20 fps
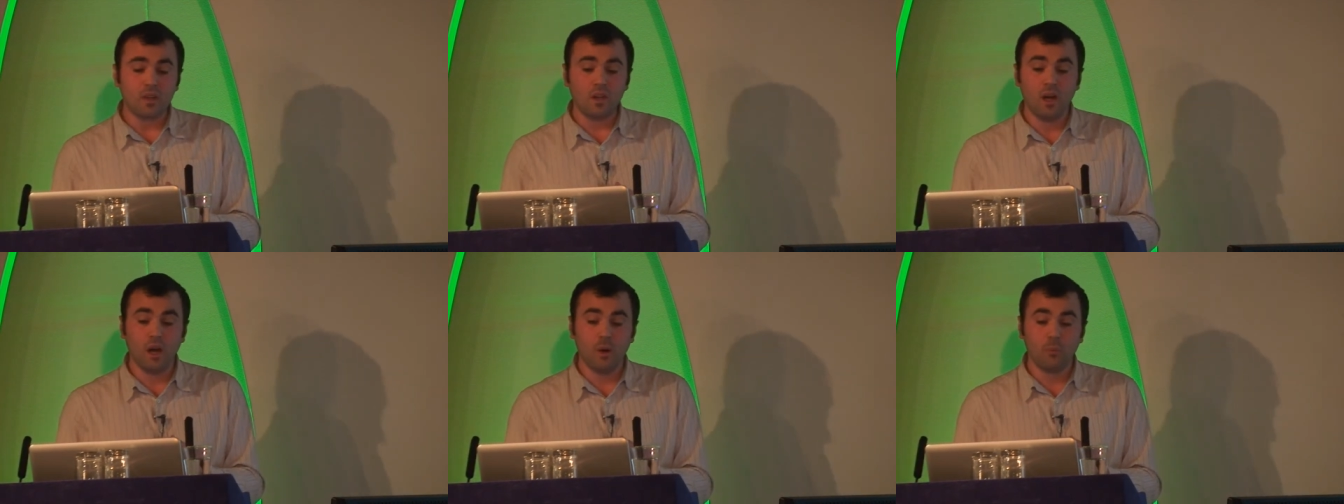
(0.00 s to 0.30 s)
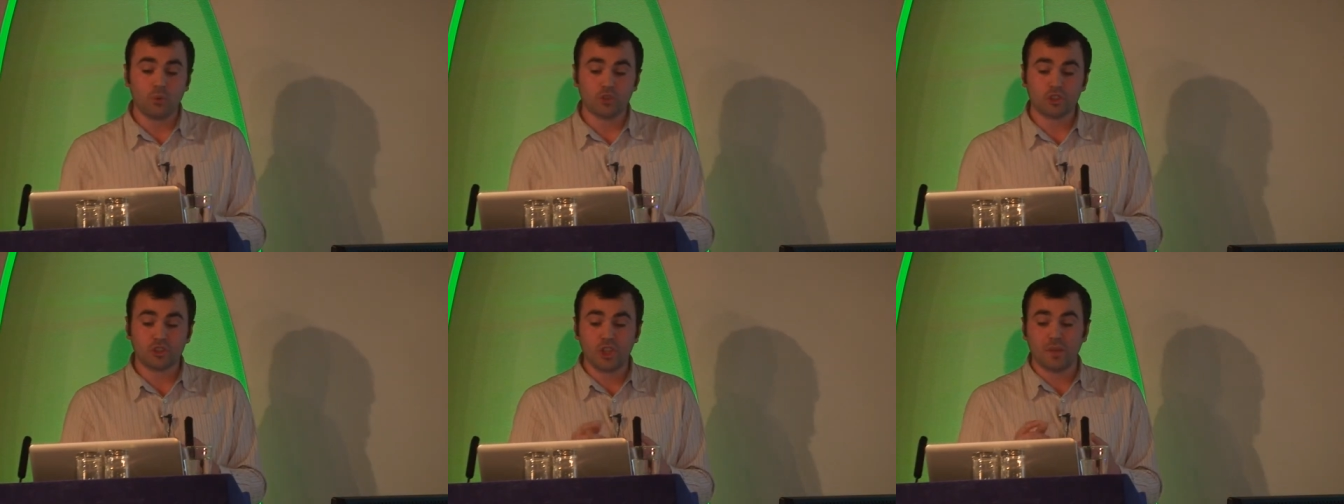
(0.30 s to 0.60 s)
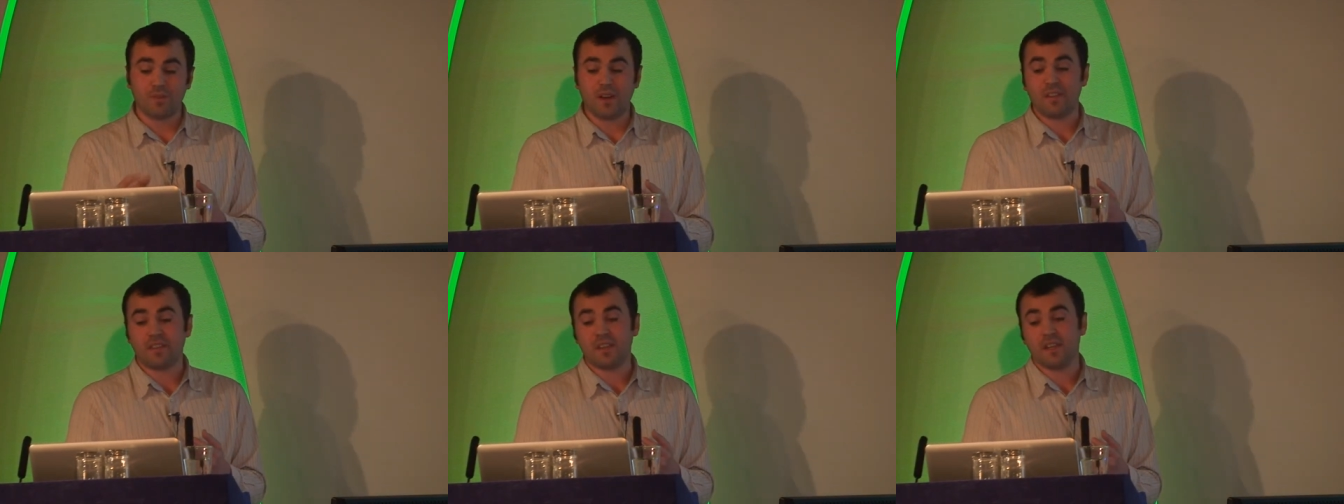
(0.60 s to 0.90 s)
And what's good
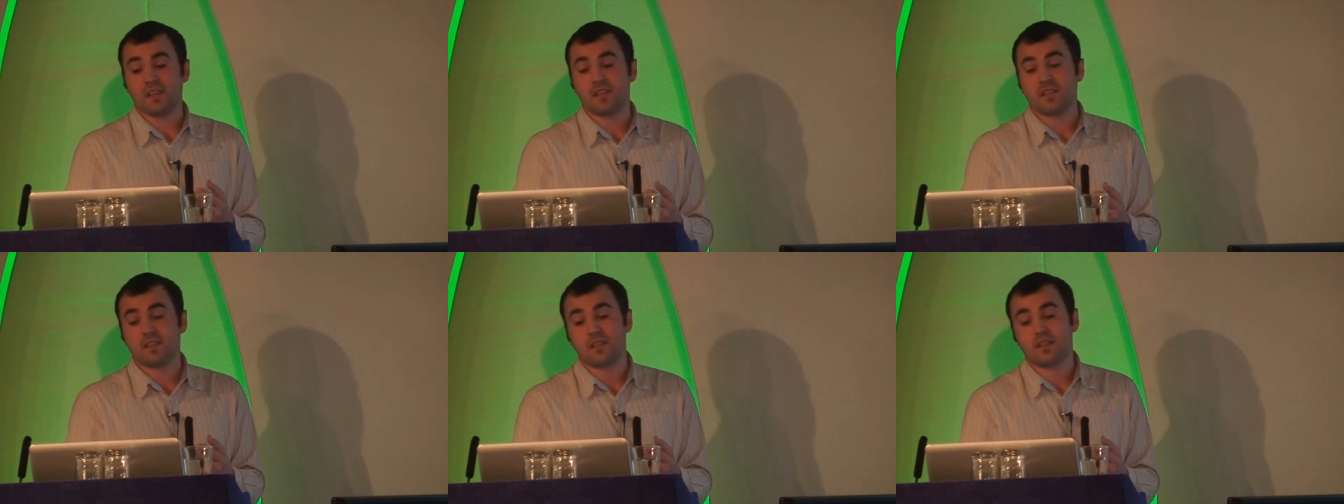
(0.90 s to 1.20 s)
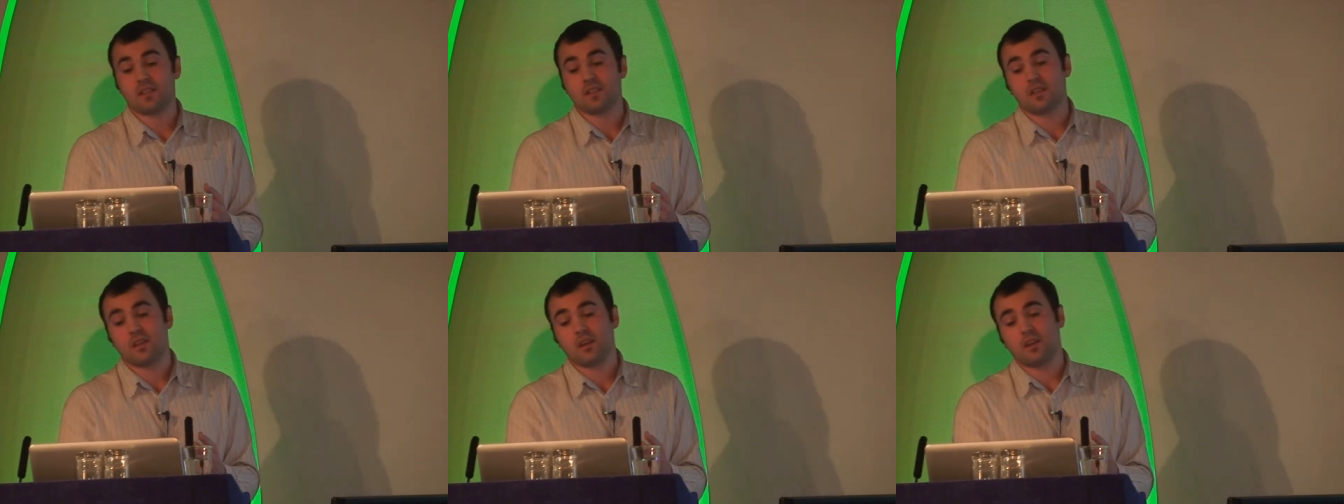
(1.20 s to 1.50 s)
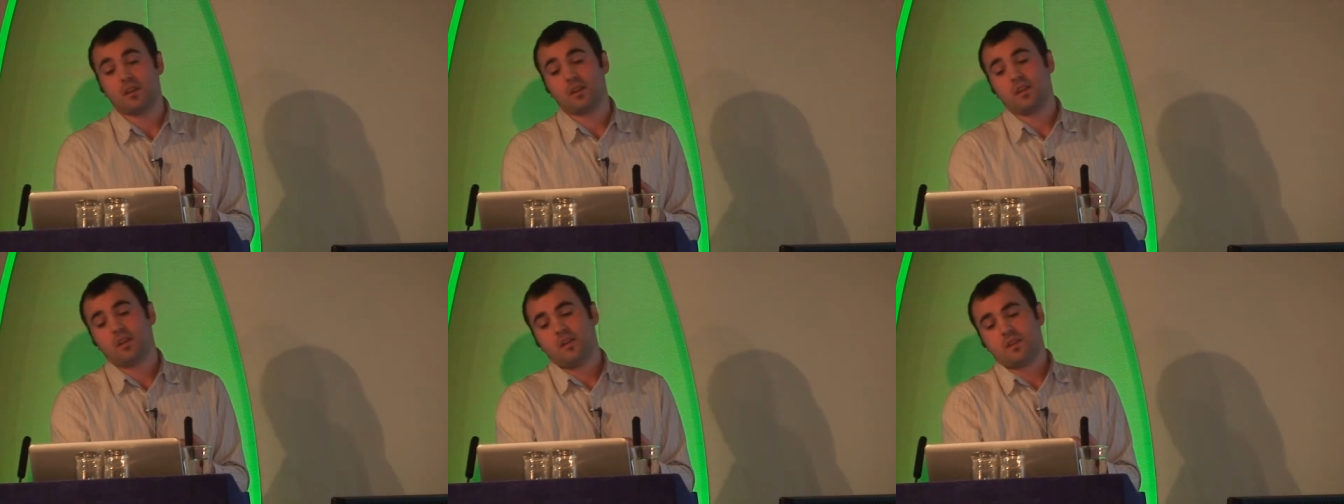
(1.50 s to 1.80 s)
about this is
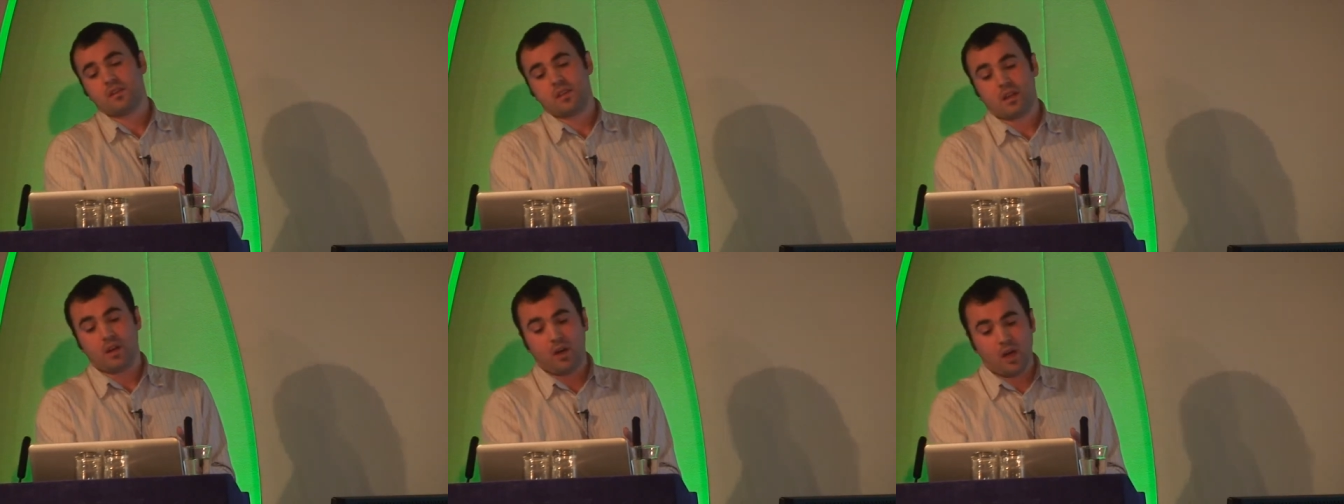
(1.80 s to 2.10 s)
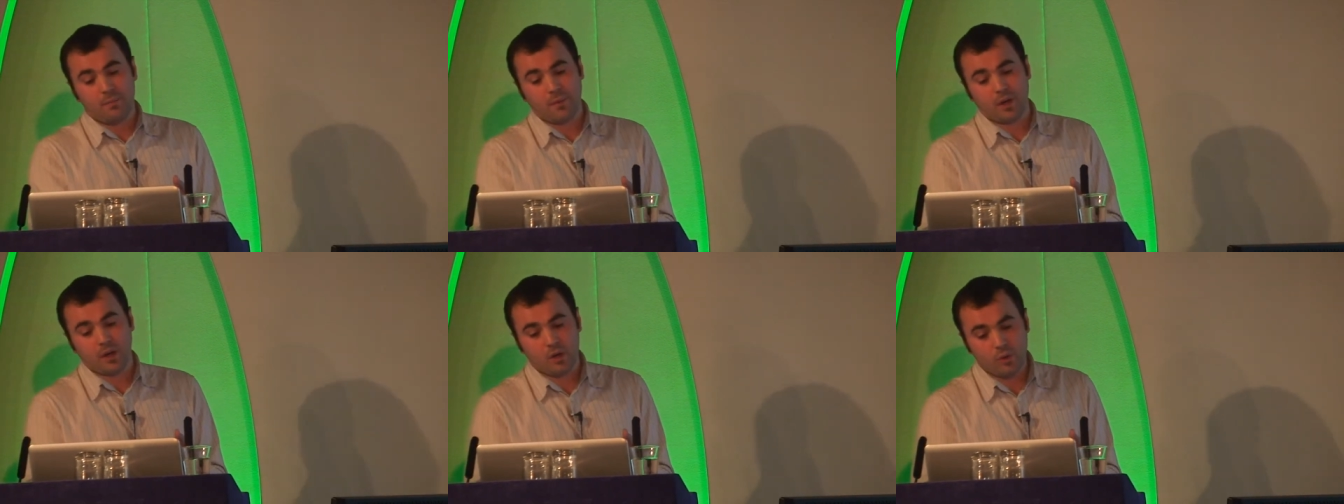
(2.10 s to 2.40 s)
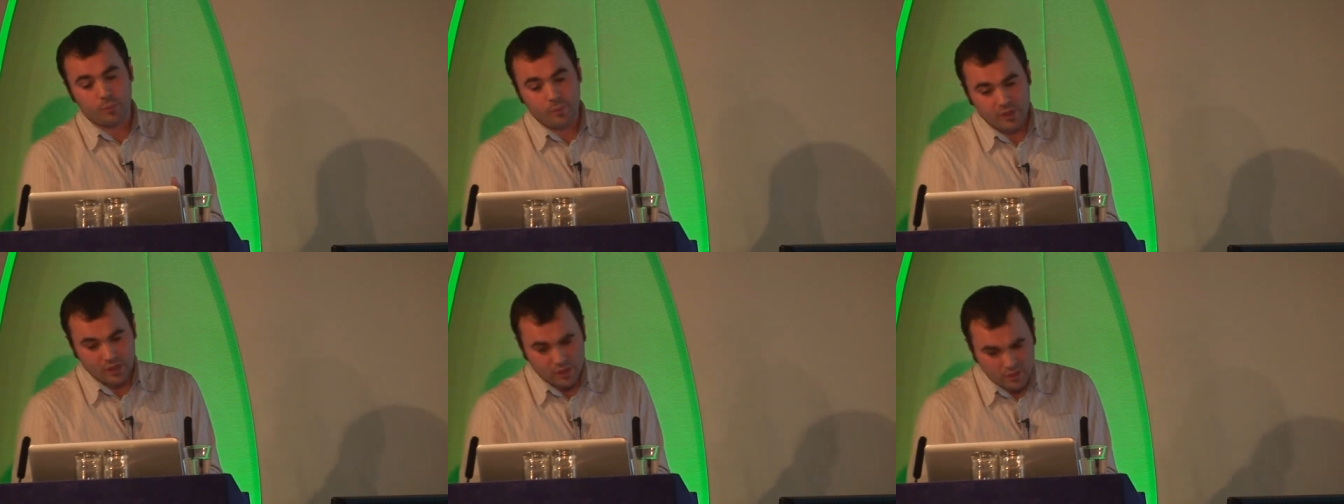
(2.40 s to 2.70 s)
that saying, hi
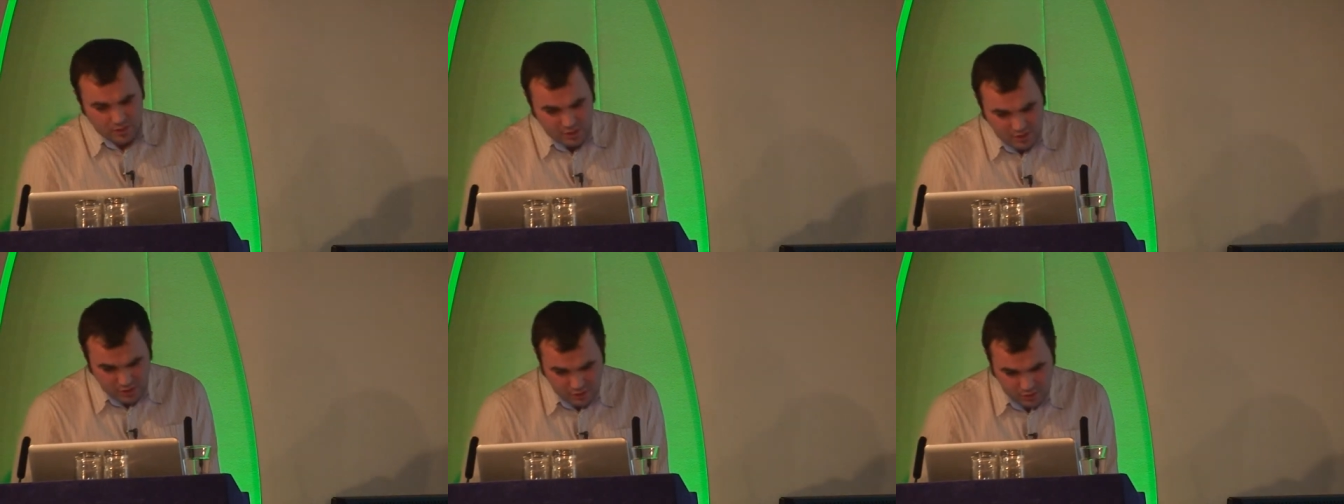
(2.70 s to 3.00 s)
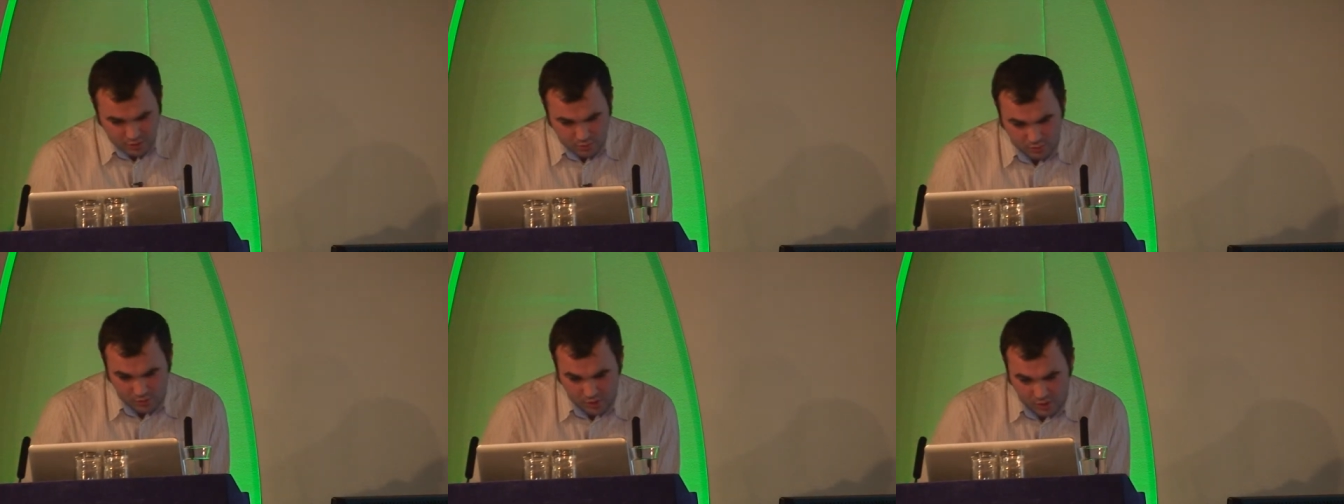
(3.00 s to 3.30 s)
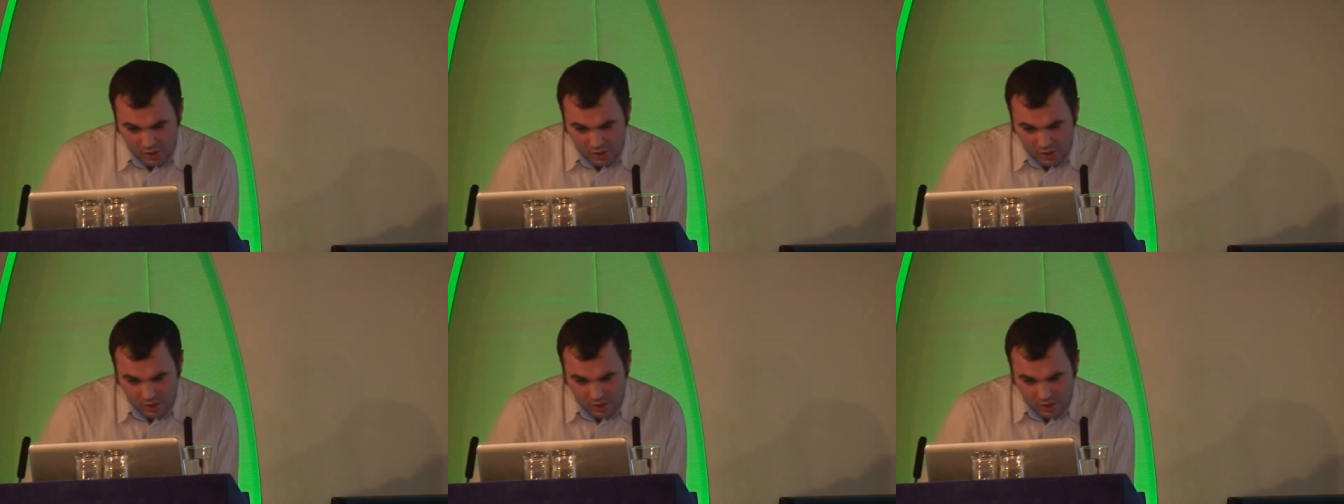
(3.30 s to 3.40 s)
Michael, we noticed you